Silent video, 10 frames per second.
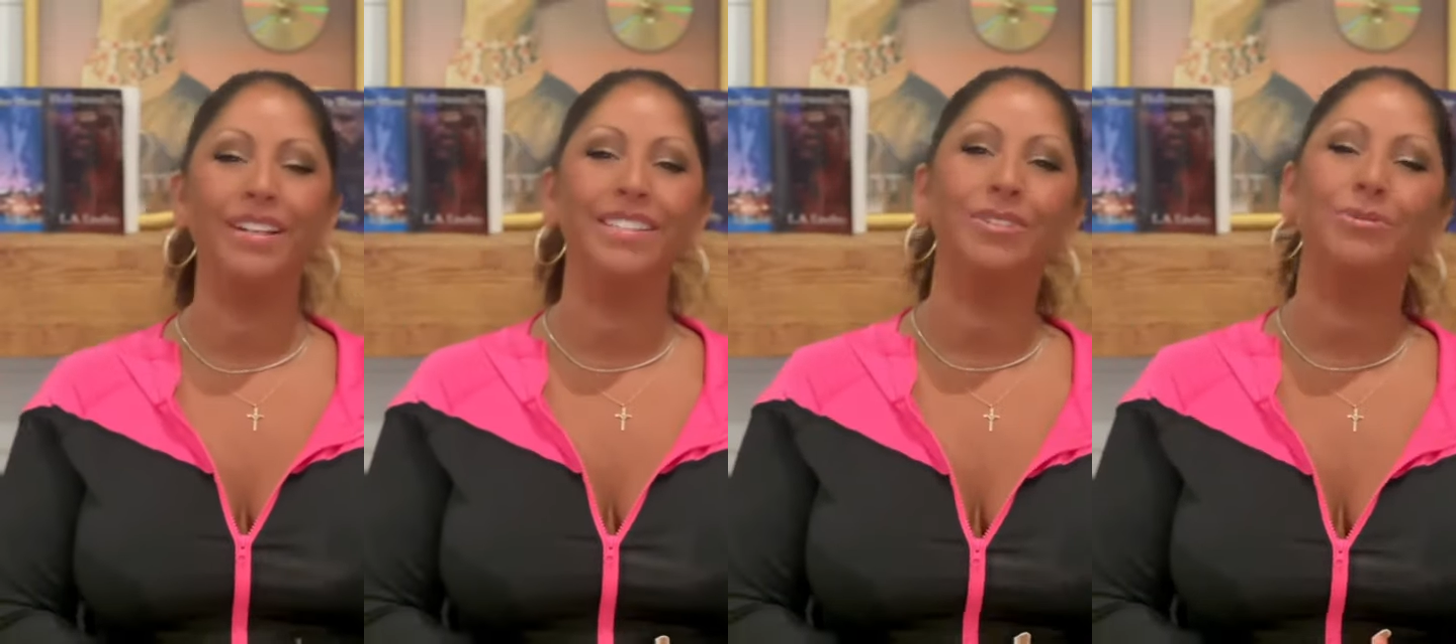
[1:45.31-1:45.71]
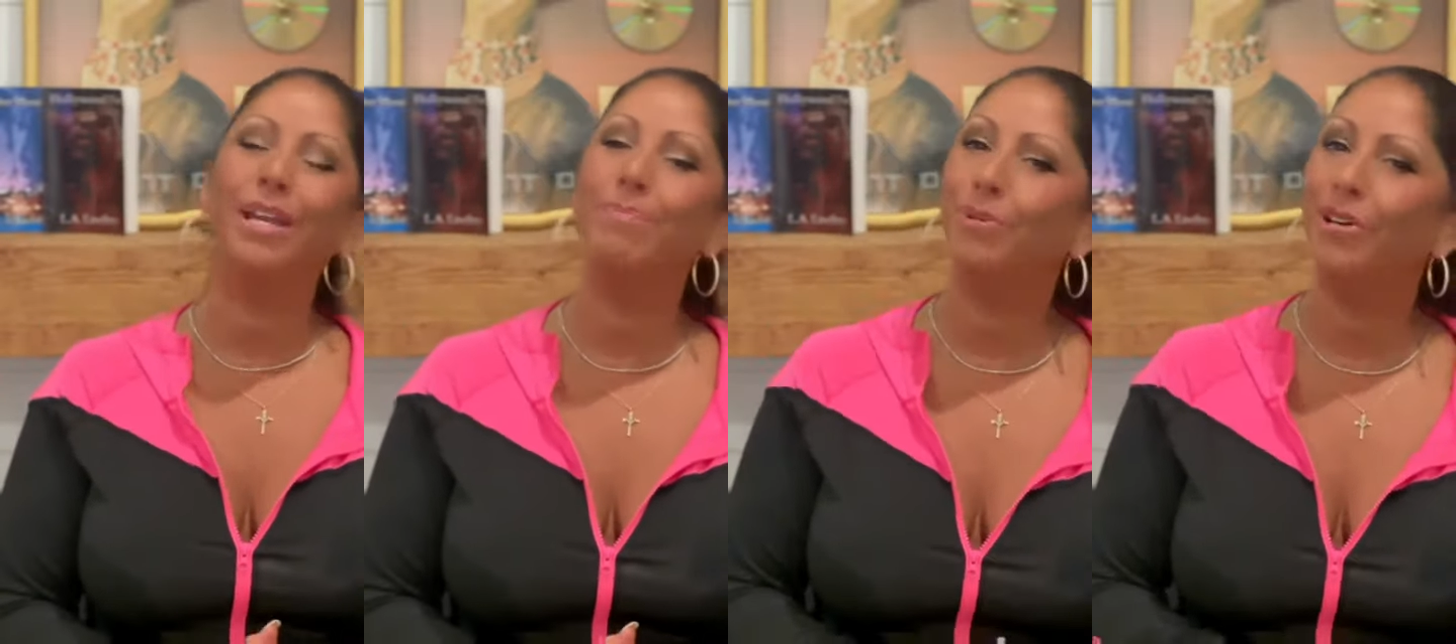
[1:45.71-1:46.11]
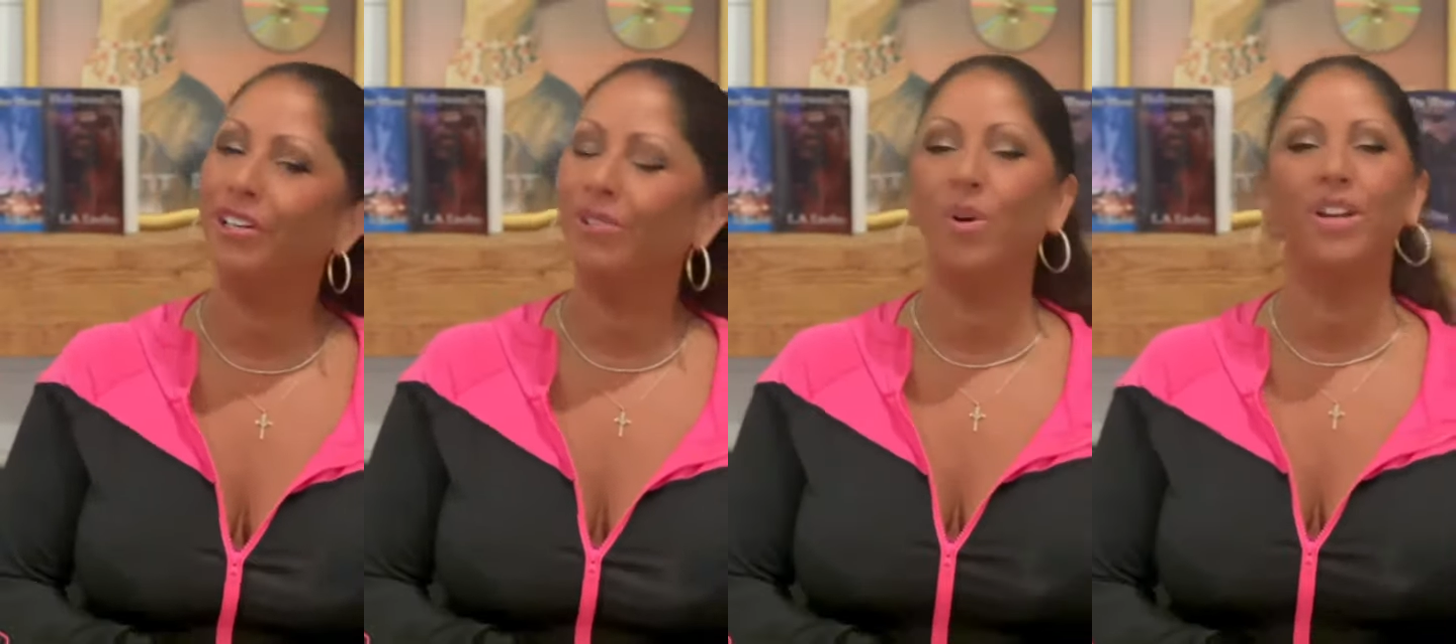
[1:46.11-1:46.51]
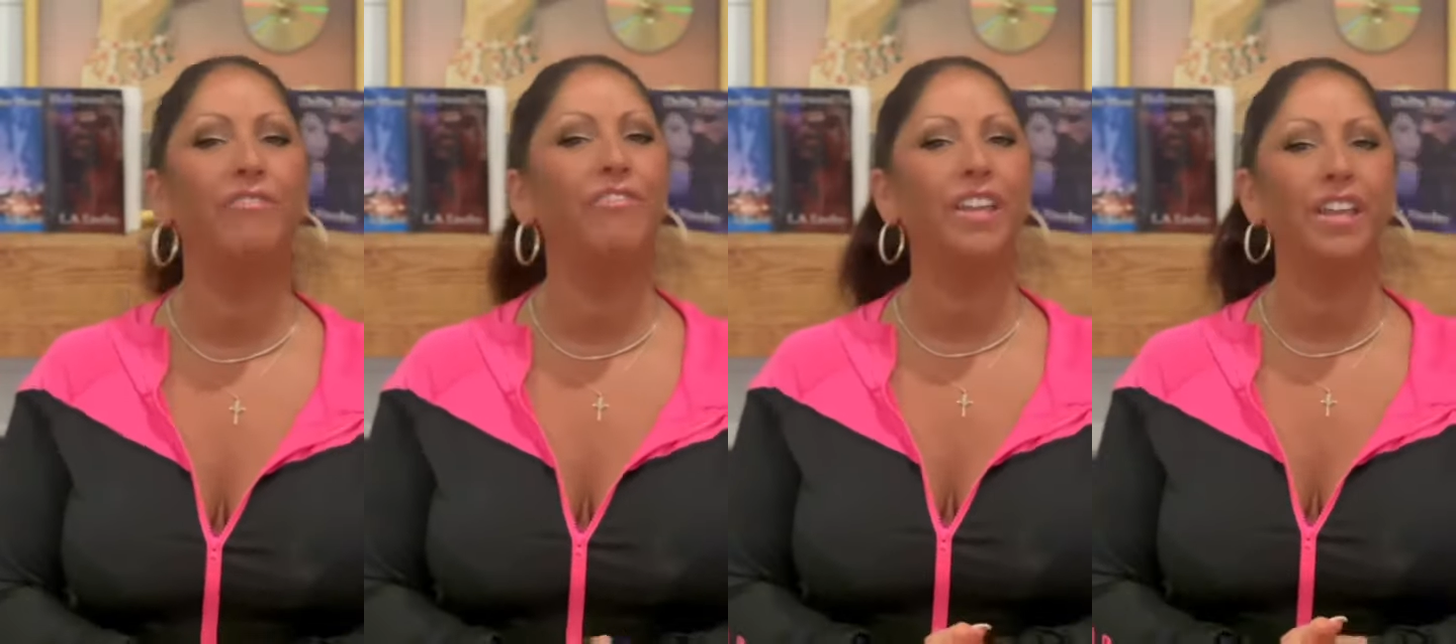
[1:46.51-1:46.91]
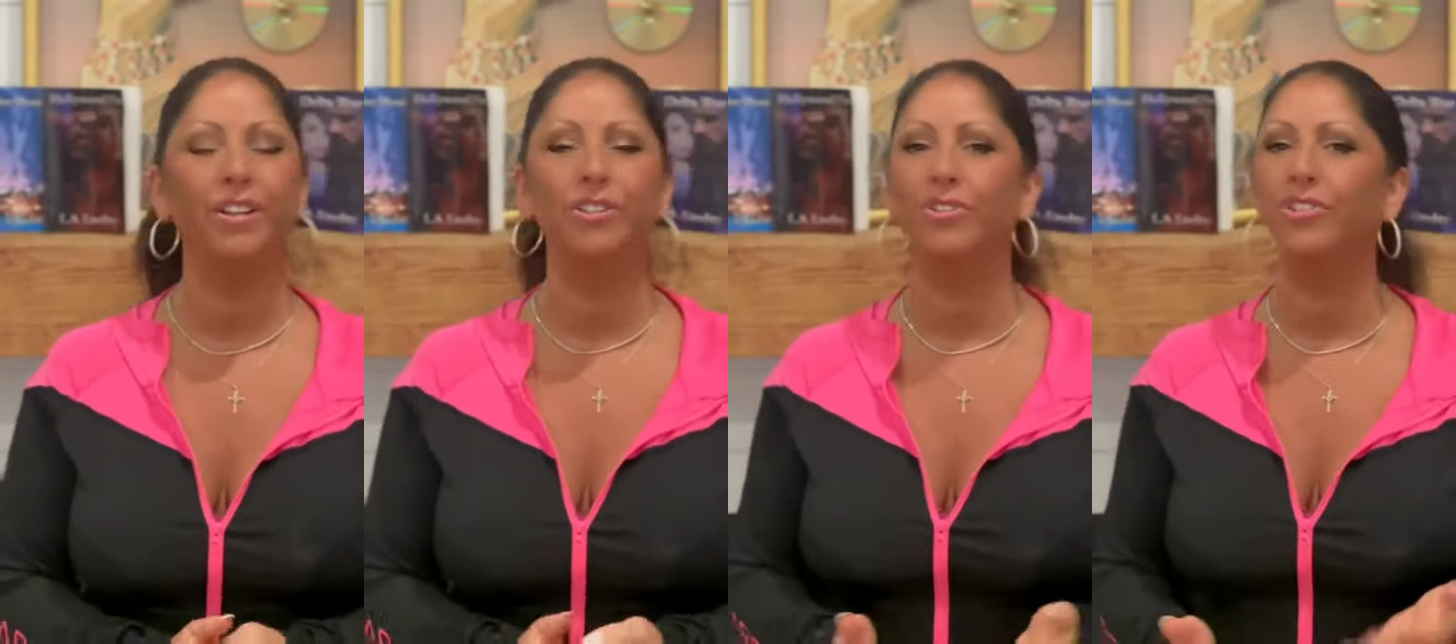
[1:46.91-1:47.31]
It's a great book, wonderful
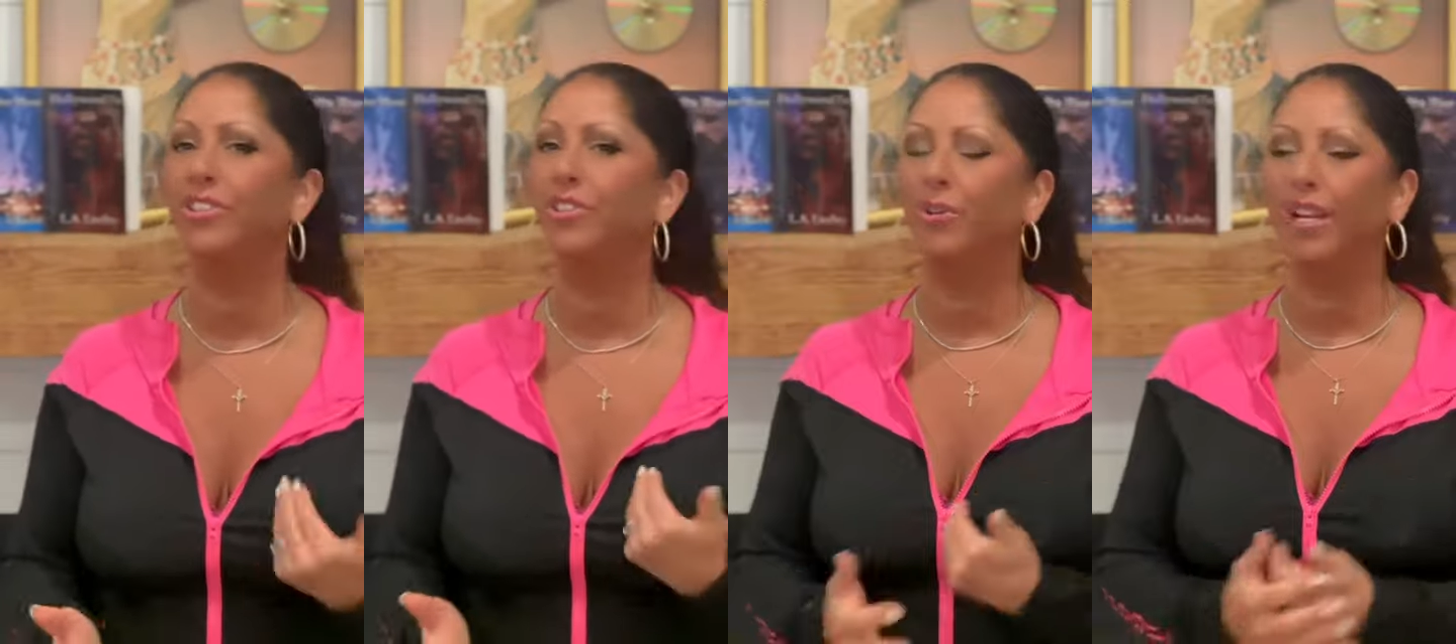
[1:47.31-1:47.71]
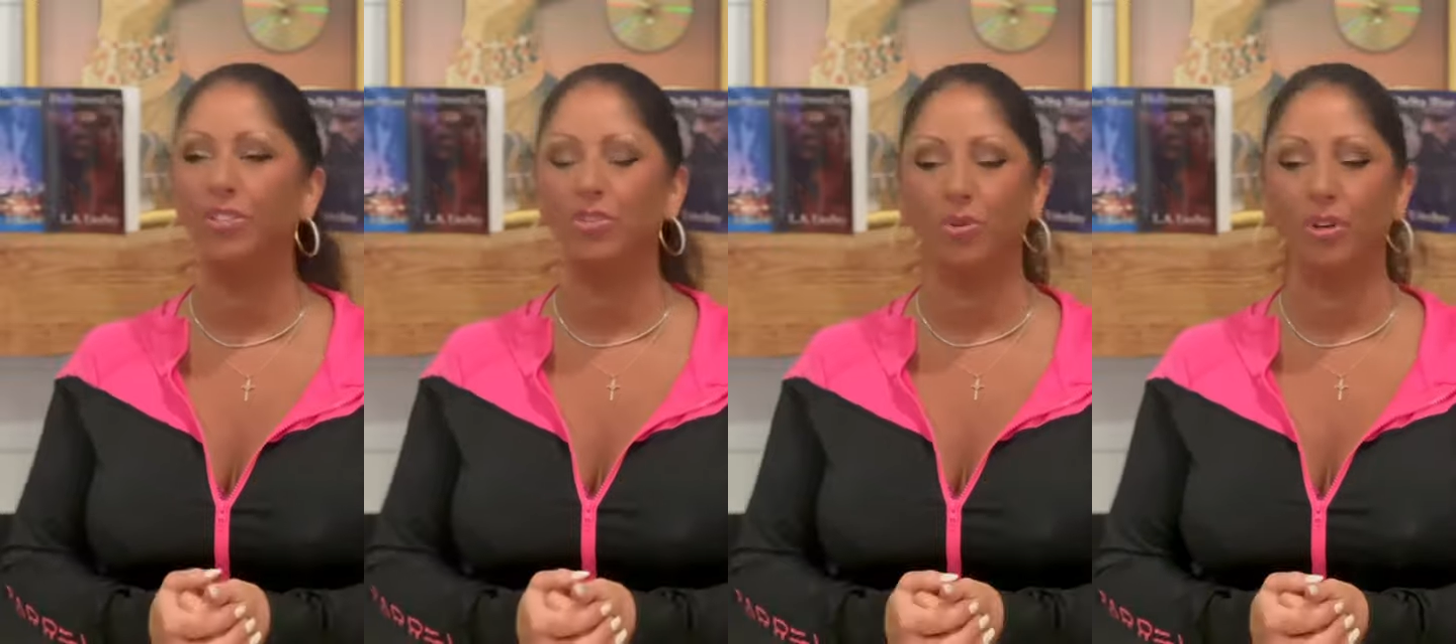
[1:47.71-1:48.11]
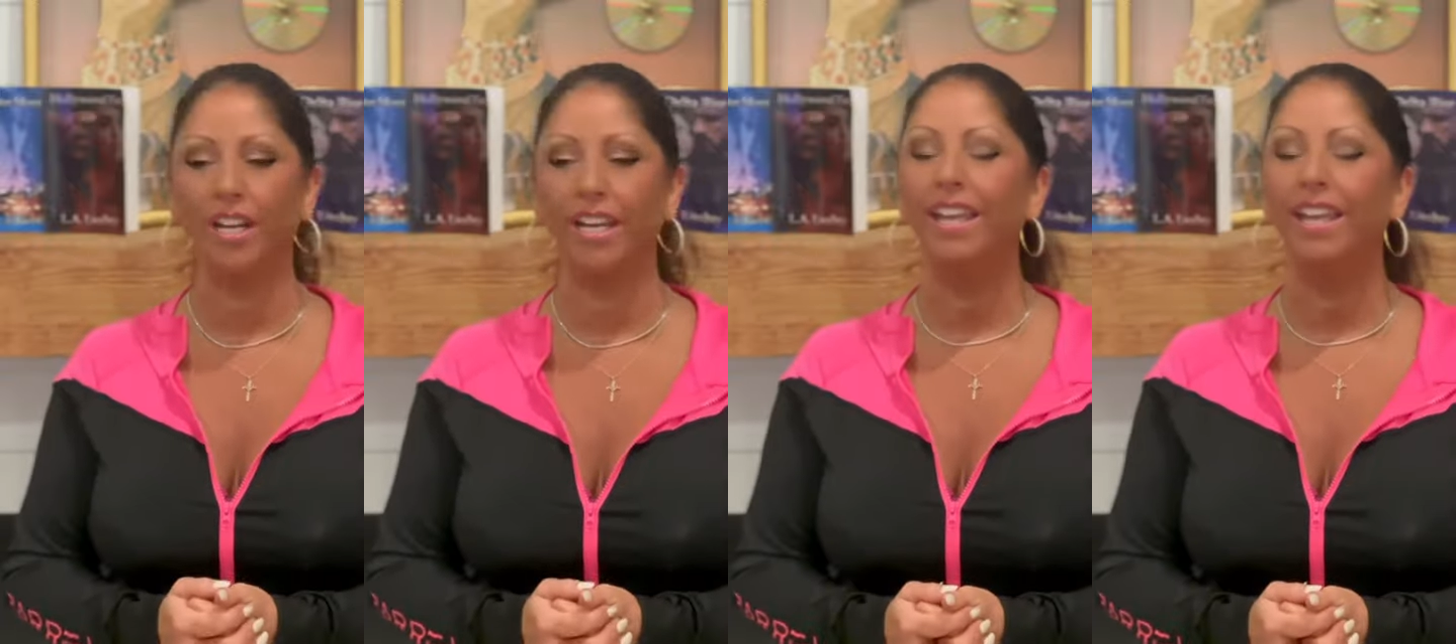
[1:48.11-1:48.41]
characters, it's a great story.